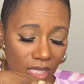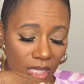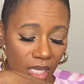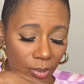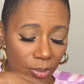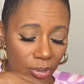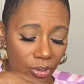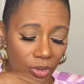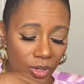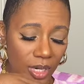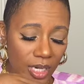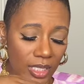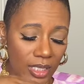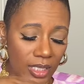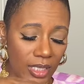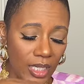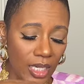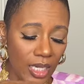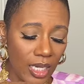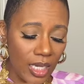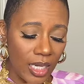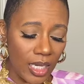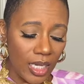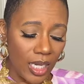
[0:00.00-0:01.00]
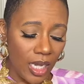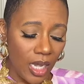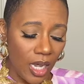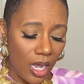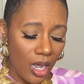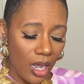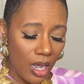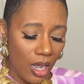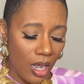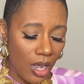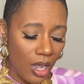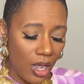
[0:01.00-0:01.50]
the printing
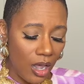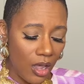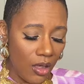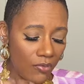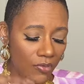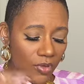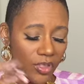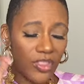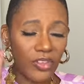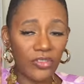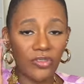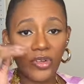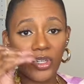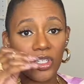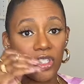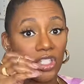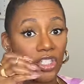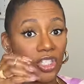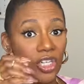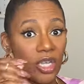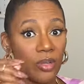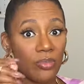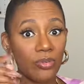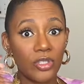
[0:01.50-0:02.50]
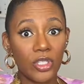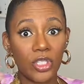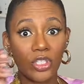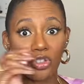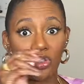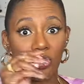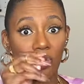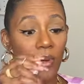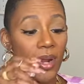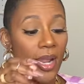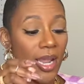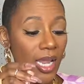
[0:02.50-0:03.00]
of the French tips is
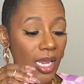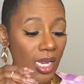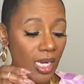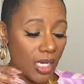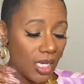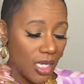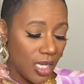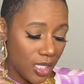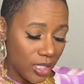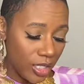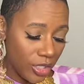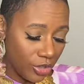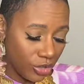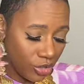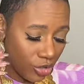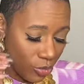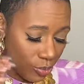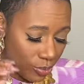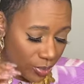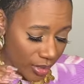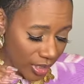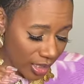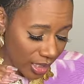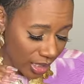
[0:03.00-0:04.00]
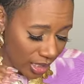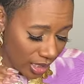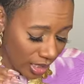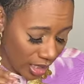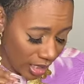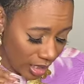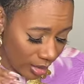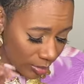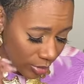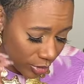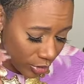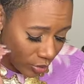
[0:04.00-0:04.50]
great. There's no
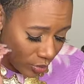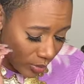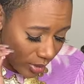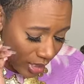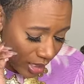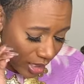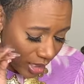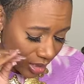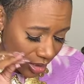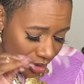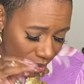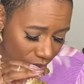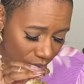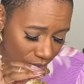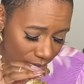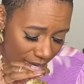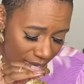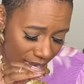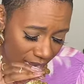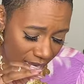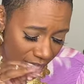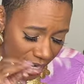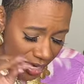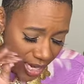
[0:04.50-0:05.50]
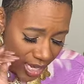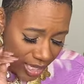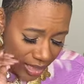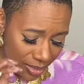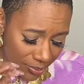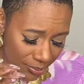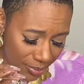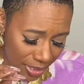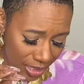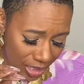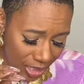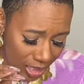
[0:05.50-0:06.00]
bleeding between the red and the
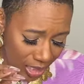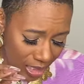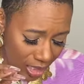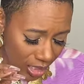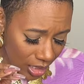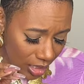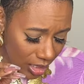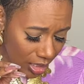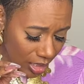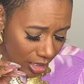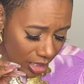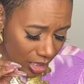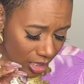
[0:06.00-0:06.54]
pink.